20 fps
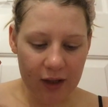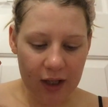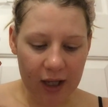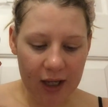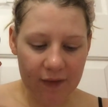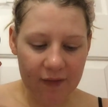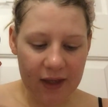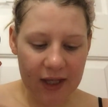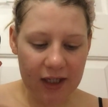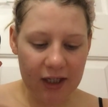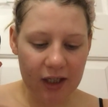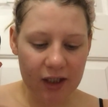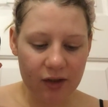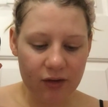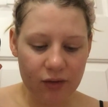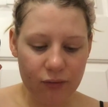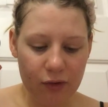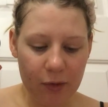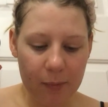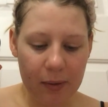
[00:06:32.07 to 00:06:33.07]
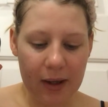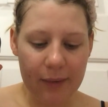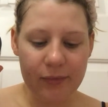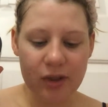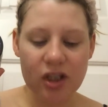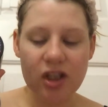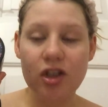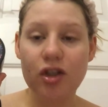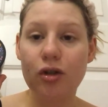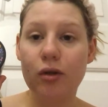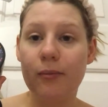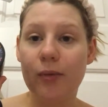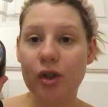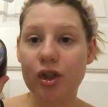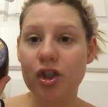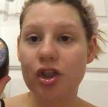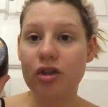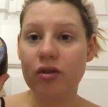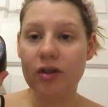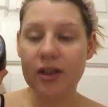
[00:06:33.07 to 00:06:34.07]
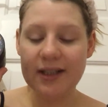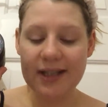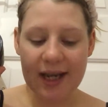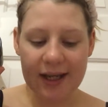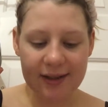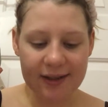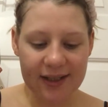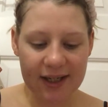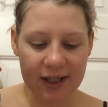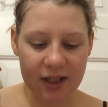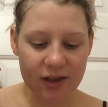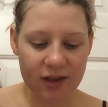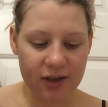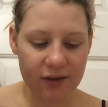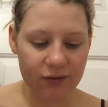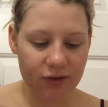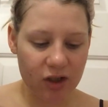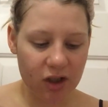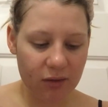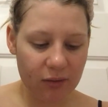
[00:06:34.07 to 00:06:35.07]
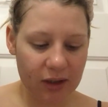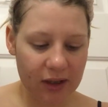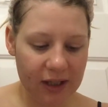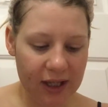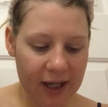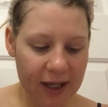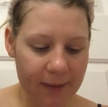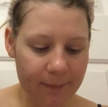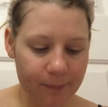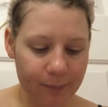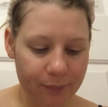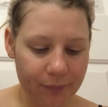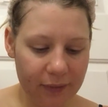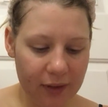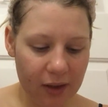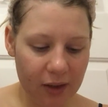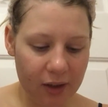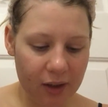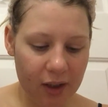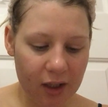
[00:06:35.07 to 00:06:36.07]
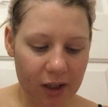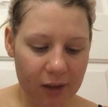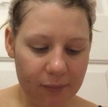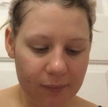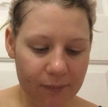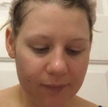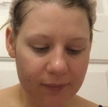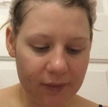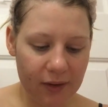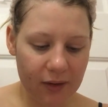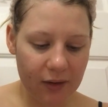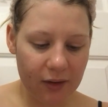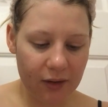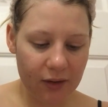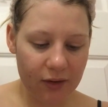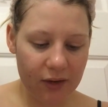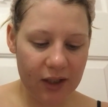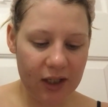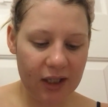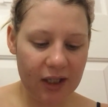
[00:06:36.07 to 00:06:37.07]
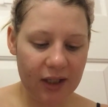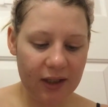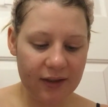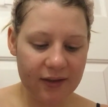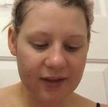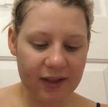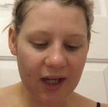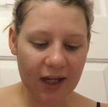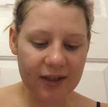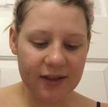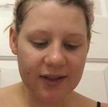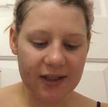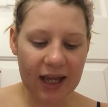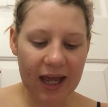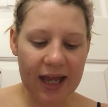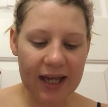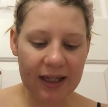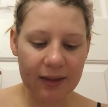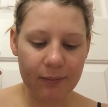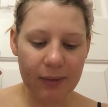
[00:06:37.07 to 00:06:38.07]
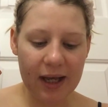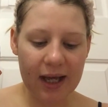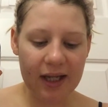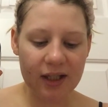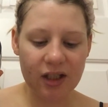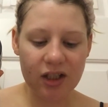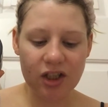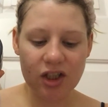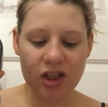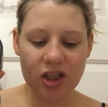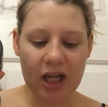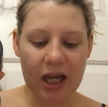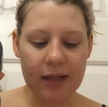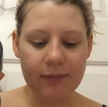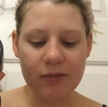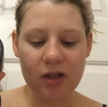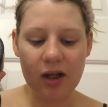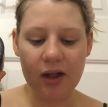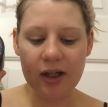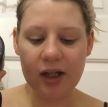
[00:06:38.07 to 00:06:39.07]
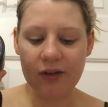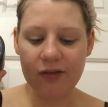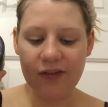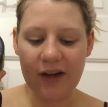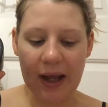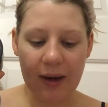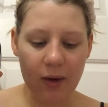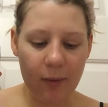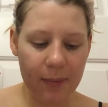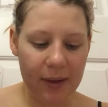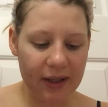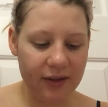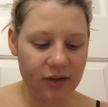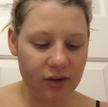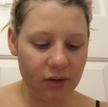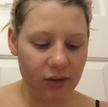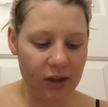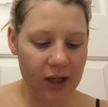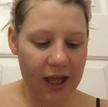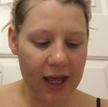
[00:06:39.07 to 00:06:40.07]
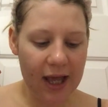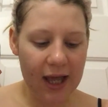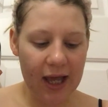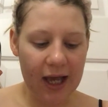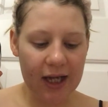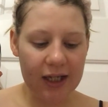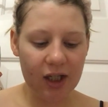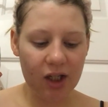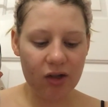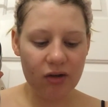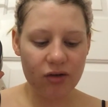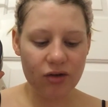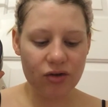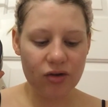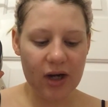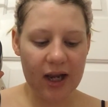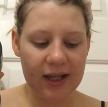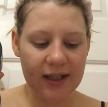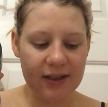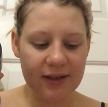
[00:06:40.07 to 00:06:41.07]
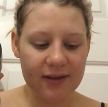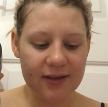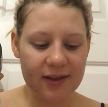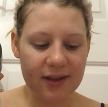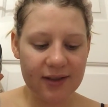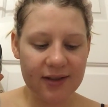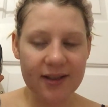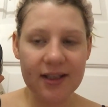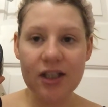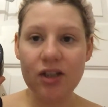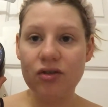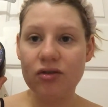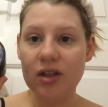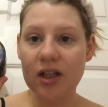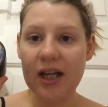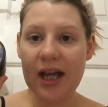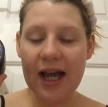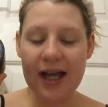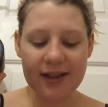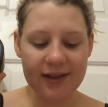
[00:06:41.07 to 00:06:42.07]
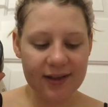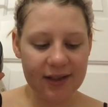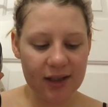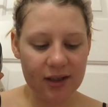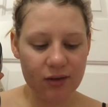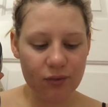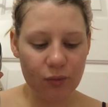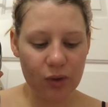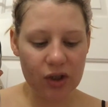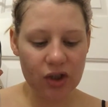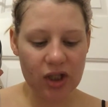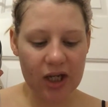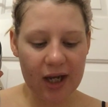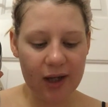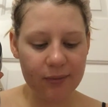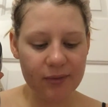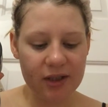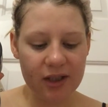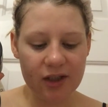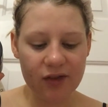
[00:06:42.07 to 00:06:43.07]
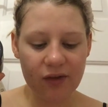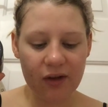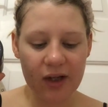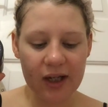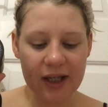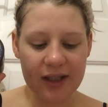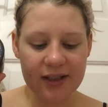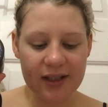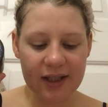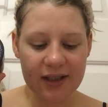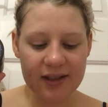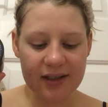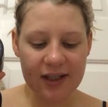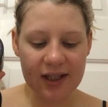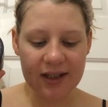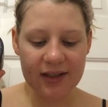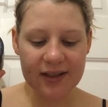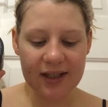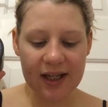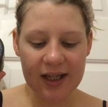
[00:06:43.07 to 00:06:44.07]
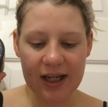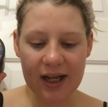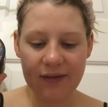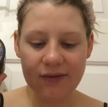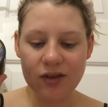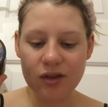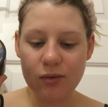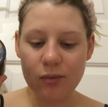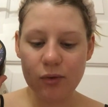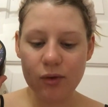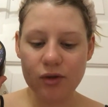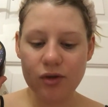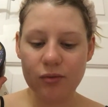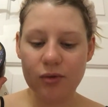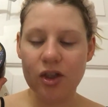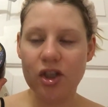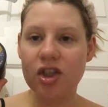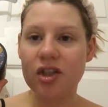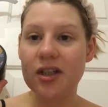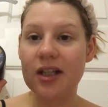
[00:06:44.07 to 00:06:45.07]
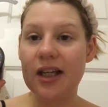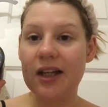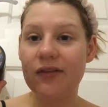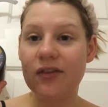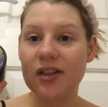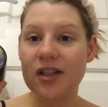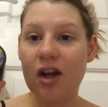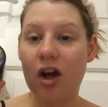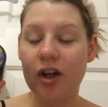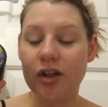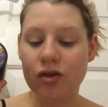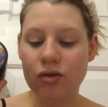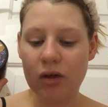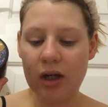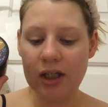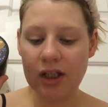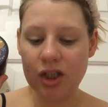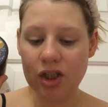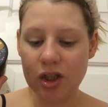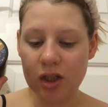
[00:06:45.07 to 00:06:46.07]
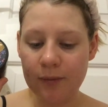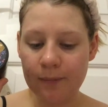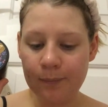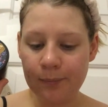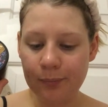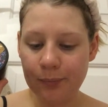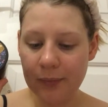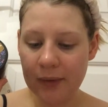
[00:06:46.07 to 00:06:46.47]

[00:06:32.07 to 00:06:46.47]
And then it replenishes your moisture in 10 seconds of doing that. The skin scaling pad is shaped like a flower petal, and it contains citric acid, which helps exfoliate dead skins, and lavender water, which delivers hydration.